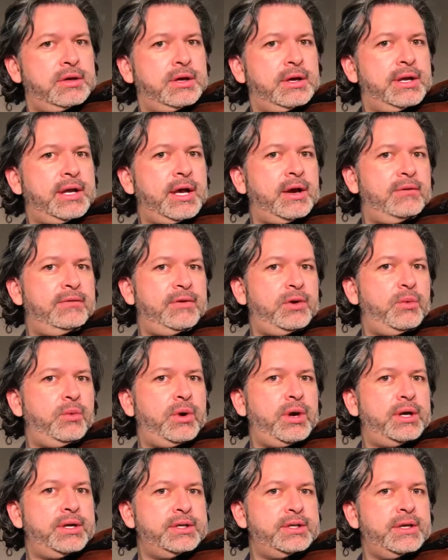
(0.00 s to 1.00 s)
Now, if you
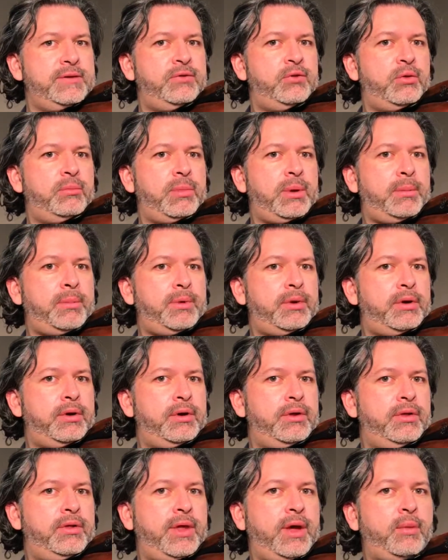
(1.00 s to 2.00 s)
remember
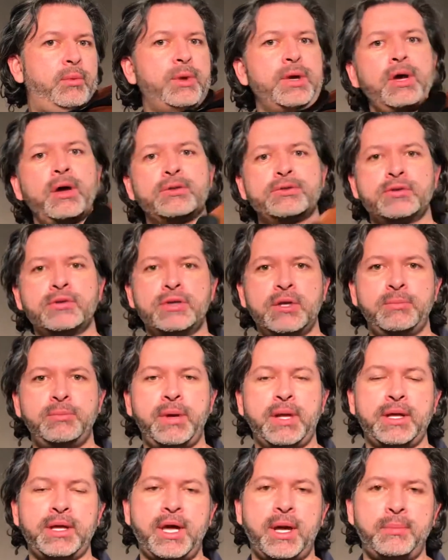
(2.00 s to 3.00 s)
that we also did
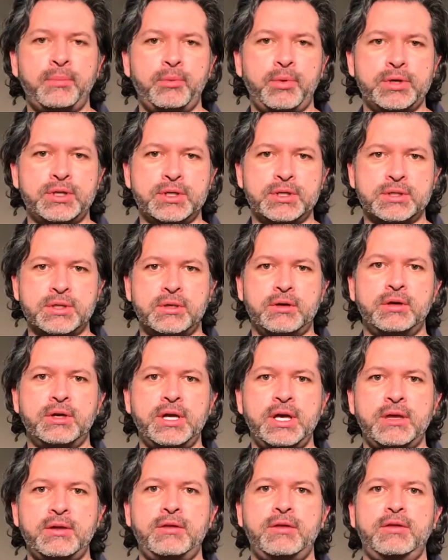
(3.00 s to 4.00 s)
belly up, which is
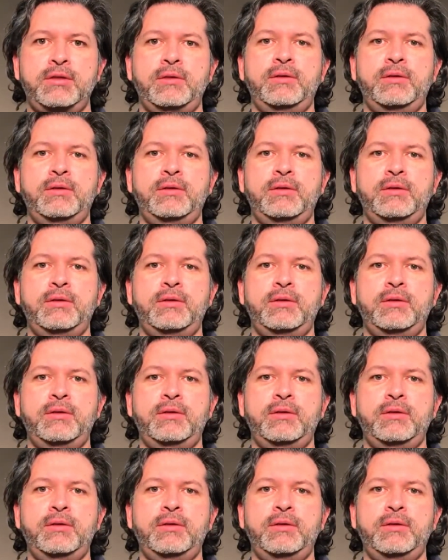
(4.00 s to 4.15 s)
underneath,